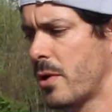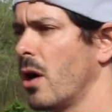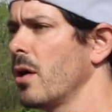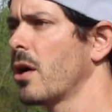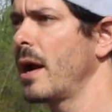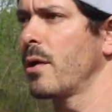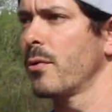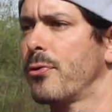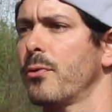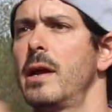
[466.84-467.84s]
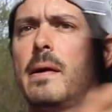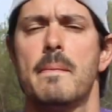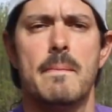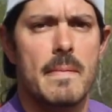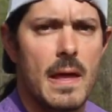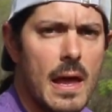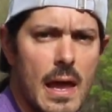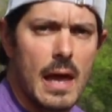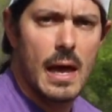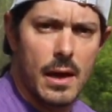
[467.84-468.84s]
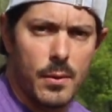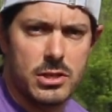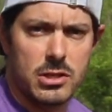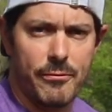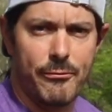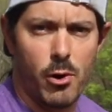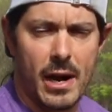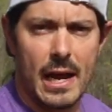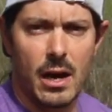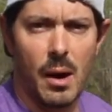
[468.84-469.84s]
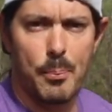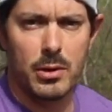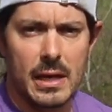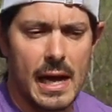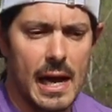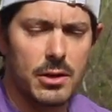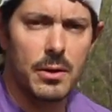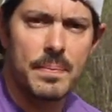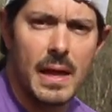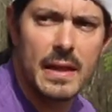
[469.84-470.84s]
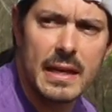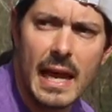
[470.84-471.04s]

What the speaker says: call our angle 3, which is the forehand upward diagonal, and then